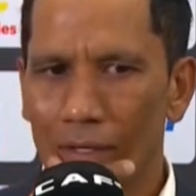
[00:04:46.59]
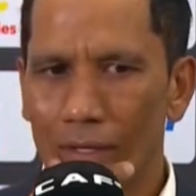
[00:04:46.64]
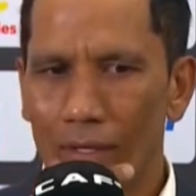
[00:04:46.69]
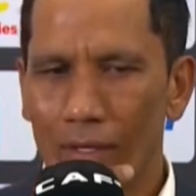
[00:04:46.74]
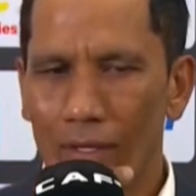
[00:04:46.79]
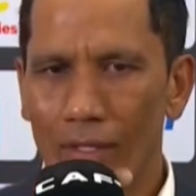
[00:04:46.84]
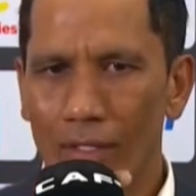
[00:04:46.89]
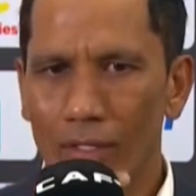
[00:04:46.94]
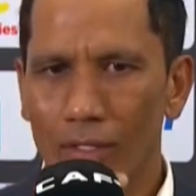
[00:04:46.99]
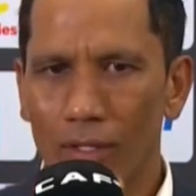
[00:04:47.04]

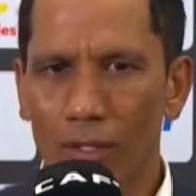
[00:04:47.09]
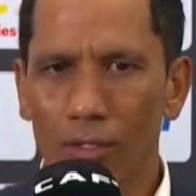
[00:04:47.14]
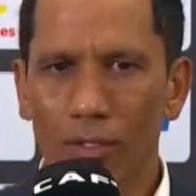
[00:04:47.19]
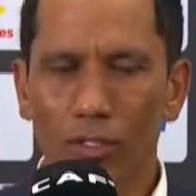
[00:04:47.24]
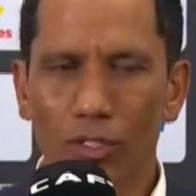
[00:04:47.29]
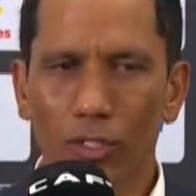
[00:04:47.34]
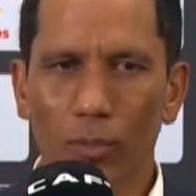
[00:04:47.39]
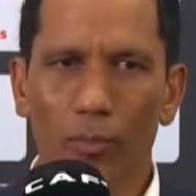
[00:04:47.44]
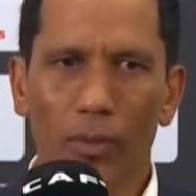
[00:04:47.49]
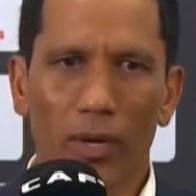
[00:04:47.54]
it's
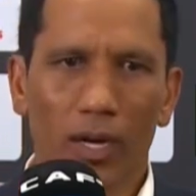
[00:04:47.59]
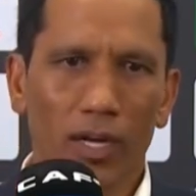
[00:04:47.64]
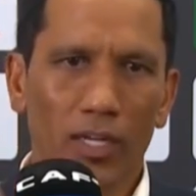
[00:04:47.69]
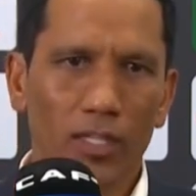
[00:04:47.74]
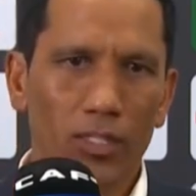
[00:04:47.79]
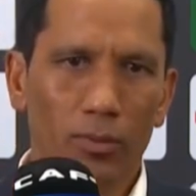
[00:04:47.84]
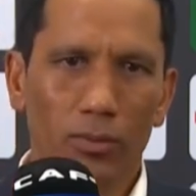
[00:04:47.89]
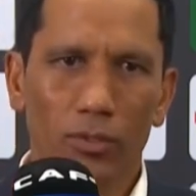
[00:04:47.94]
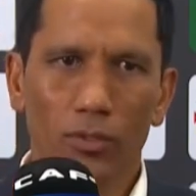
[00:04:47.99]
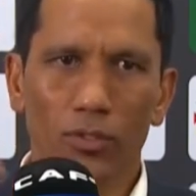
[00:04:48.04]
not a
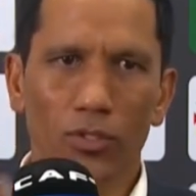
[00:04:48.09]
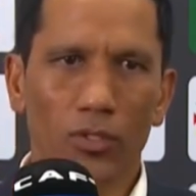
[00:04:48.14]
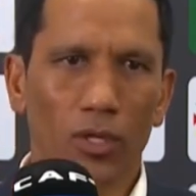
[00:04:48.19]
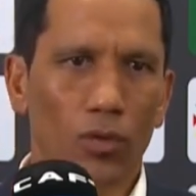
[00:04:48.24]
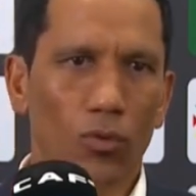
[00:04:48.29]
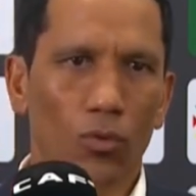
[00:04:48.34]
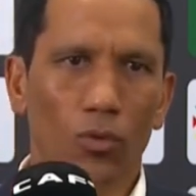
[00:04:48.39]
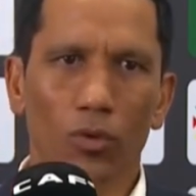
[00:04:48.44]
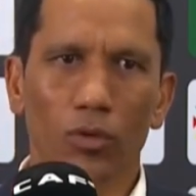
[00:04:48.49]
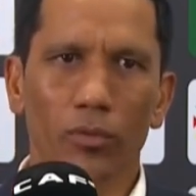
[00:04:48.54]
surprise, because
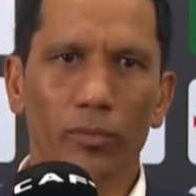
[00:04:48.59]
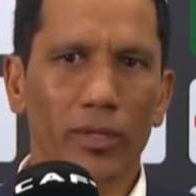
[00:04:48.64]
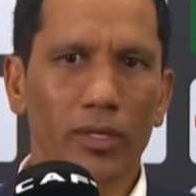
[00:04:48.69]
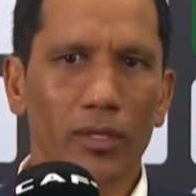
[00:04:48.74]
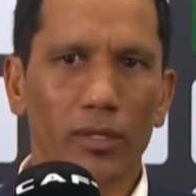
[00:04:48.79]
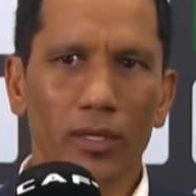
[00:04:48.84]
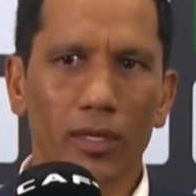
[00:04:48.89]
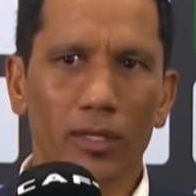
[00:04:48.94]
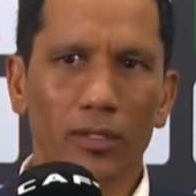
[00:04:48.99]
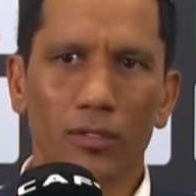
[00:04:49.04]
they warned
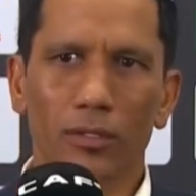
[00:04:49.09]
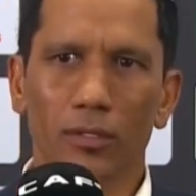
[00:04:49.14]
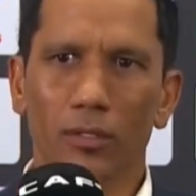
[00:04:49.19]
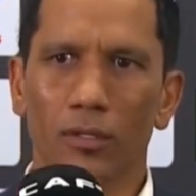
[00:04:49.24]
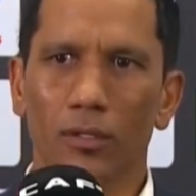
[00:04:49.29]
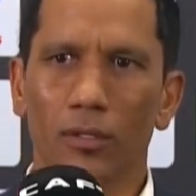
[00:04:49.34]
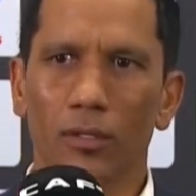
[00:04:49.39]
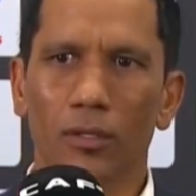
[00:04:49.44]
me that